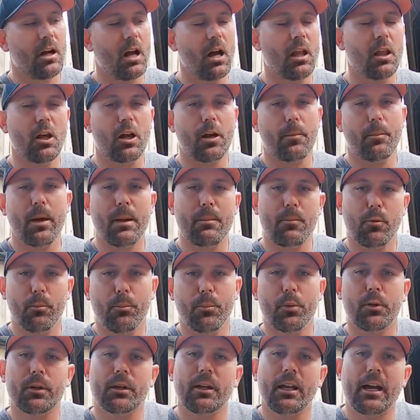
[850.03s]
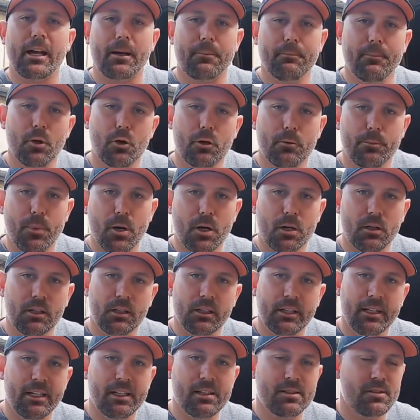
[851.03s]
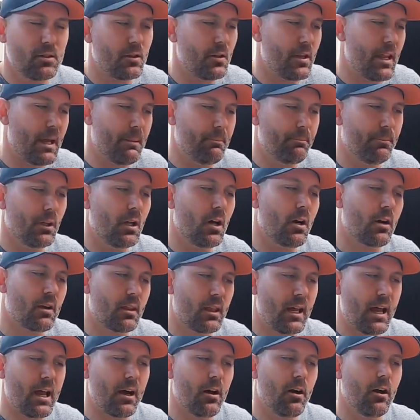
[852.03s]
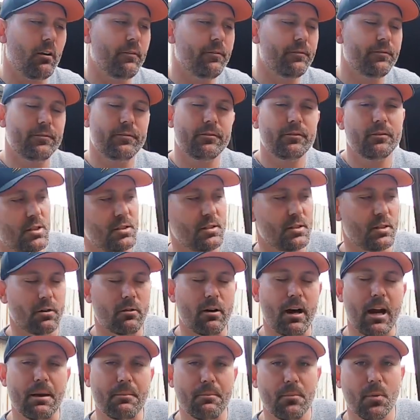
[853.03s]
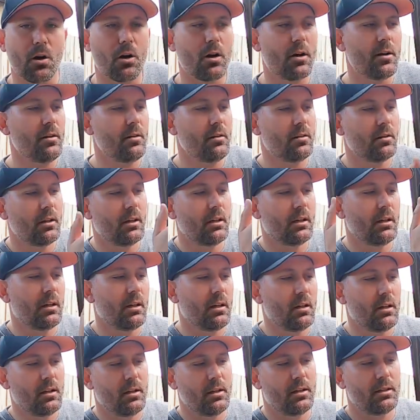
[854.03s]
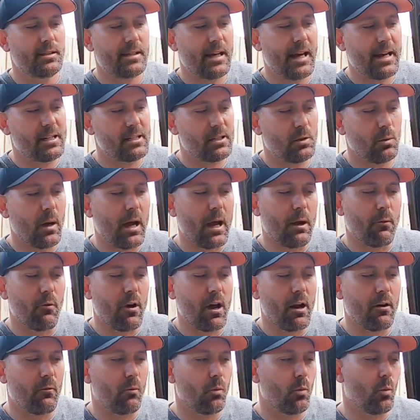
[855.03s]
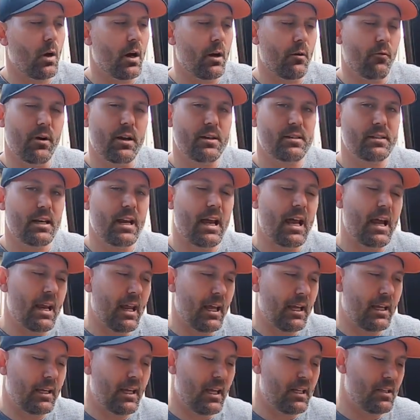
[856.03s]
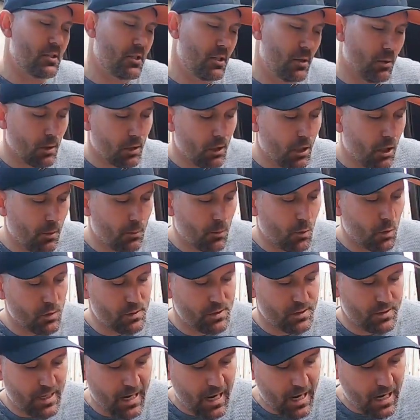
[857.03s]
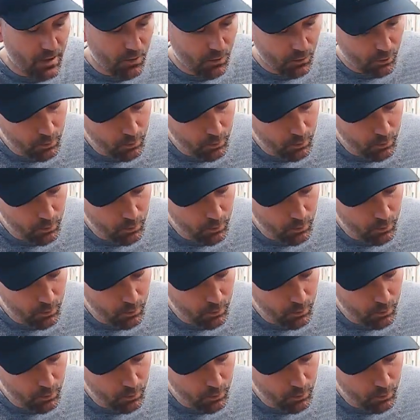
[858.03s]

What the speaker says: A lot of people put like milk bottle lids, or they block that off, which is a great mod. Takes away one resonator, gets you a lot more sound